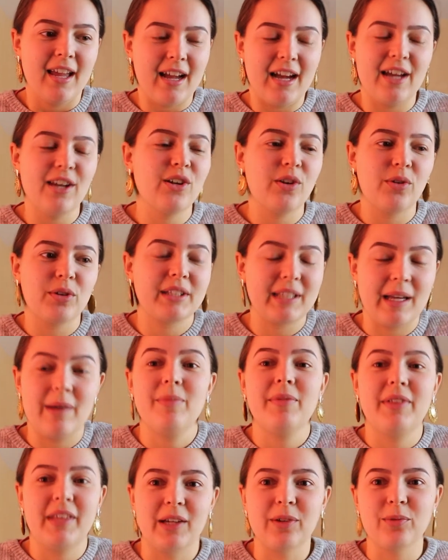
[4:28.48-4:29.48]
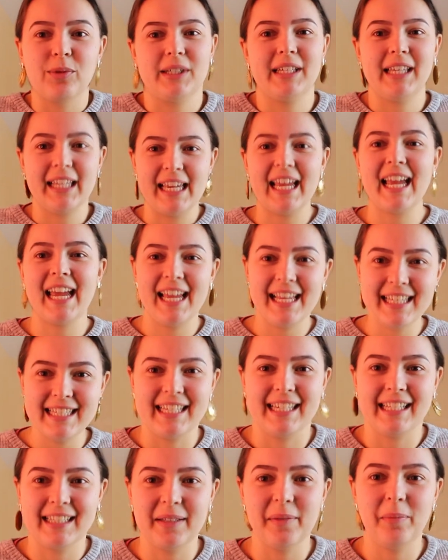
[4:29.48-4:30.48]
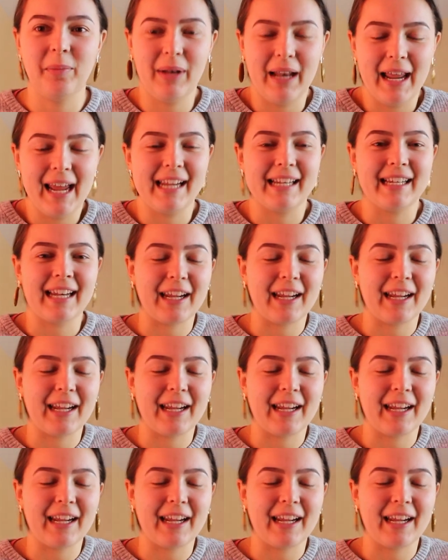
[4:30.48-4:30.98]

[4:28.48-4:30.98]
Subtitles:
I don't know, something was hitting the plane,